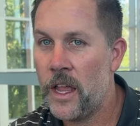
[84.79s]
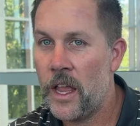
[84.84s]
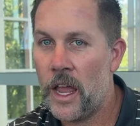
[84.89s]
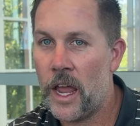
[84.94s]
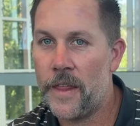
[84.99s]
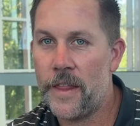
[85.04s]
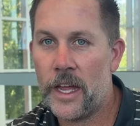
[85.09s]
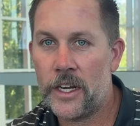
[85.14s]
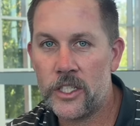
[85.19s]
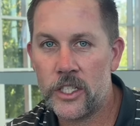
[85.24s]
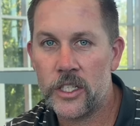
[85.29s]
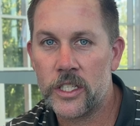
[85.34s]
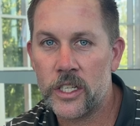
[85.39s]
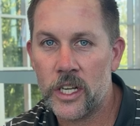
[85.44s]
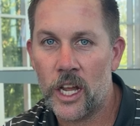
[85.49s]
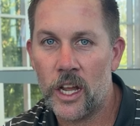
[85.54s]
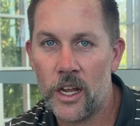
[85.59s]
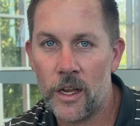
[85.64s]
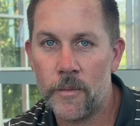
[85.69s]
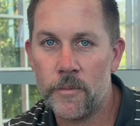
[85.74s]
And that just
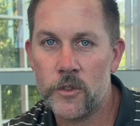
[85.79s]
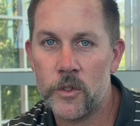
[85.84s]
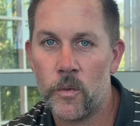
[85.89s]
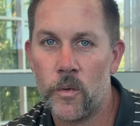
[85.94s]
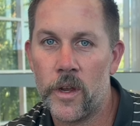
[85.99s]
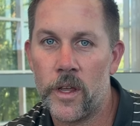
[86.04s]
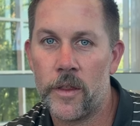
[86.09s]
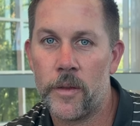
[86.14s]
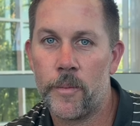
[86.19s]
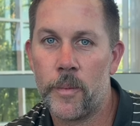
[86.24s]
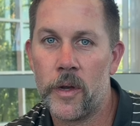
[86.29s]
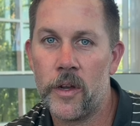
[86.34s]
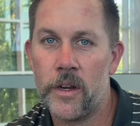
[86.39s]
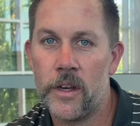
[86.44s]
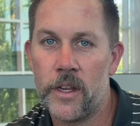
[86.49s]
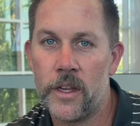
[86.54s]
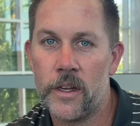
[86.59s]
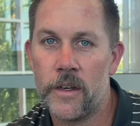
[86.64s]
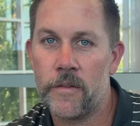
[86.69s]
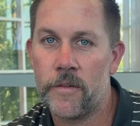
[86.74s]
comes with
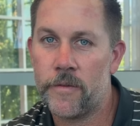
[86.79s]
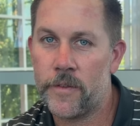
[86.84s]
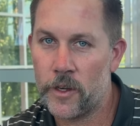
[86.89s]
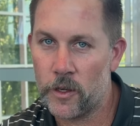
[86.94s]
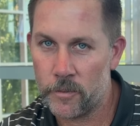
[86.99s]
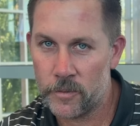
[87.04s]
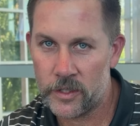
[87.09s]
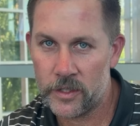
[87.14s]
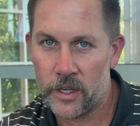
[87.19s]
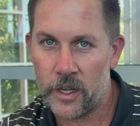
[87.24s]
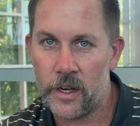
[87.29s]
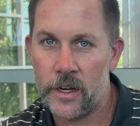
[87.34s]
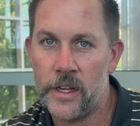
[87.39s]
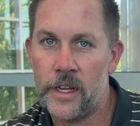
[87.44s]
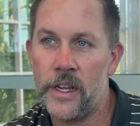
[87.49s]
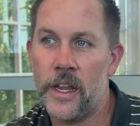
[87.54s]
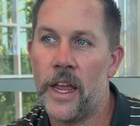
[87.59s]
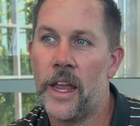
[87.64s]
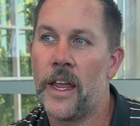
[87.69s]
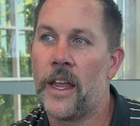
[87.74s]
putting in film
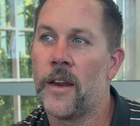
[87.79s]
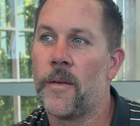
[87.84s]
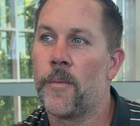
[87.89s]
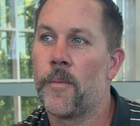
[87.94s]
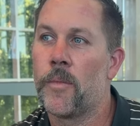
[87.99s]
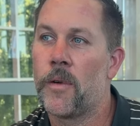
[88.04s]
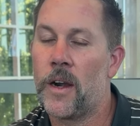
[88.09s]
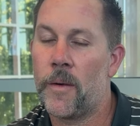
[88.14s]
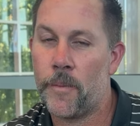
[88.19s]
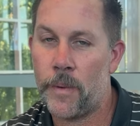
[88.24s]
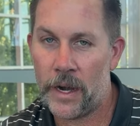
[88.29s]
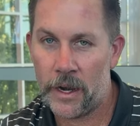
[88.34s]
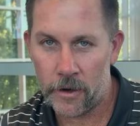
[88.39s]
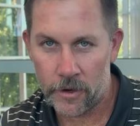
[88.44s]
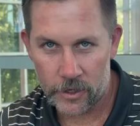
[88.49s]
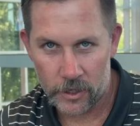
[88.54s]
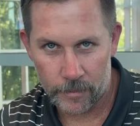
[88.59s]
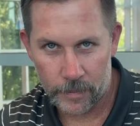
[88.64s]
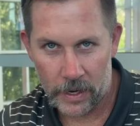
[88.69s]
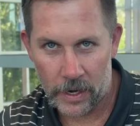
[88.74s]
study and preparing
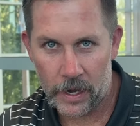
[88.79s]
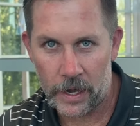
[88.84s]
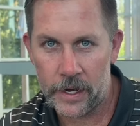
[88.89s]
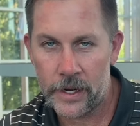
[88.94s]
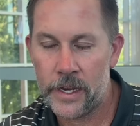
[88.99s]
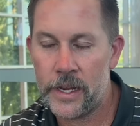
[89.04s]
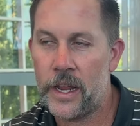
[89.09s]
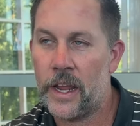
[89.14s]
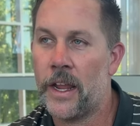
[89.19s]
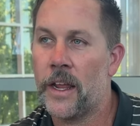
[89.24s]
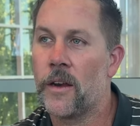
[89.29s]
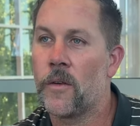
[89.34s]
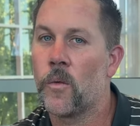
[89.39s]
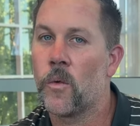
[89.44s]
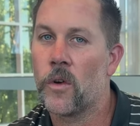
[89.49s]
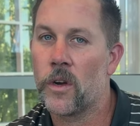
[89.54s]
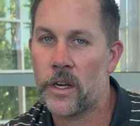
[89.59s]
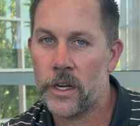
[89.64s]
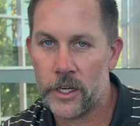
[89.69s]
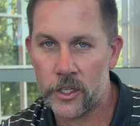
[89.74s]
your body and
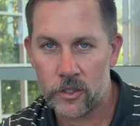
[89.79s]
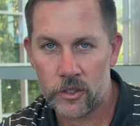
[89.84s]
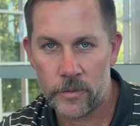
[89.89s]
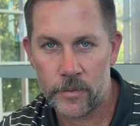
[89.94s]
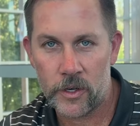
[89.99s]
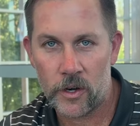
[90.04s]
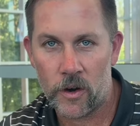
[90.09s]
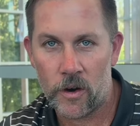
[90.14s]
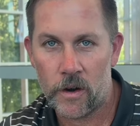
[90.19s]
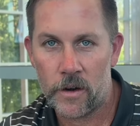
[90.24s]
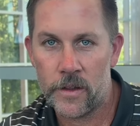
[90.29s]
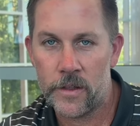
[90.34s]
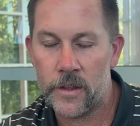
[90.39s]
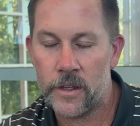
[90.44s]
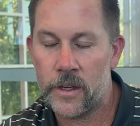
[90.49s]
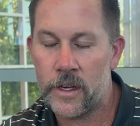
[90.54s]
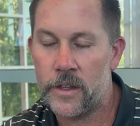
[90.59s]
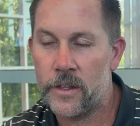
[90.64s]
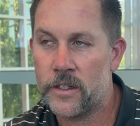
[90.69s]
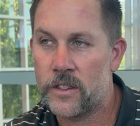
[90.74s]
working extremely hard
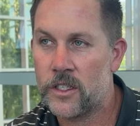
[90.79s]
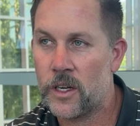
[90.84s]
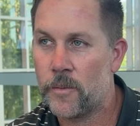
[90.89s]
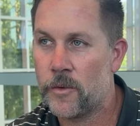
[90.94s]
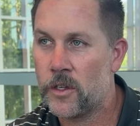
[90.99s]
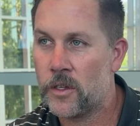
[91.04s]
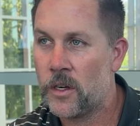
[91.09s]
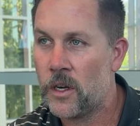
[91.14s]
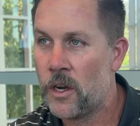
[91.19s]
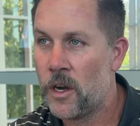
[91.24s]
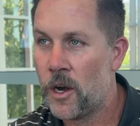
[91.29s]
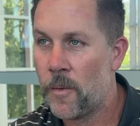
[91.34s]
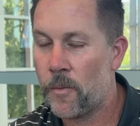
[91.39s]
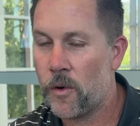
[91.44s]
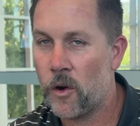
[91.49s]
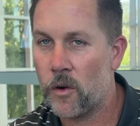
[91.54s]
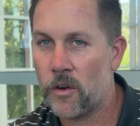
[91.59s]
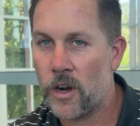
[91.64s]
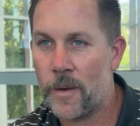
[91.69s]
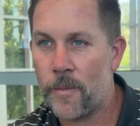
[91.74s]
in the summer
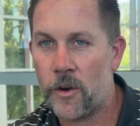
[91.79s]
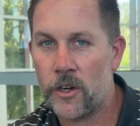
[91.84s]
program.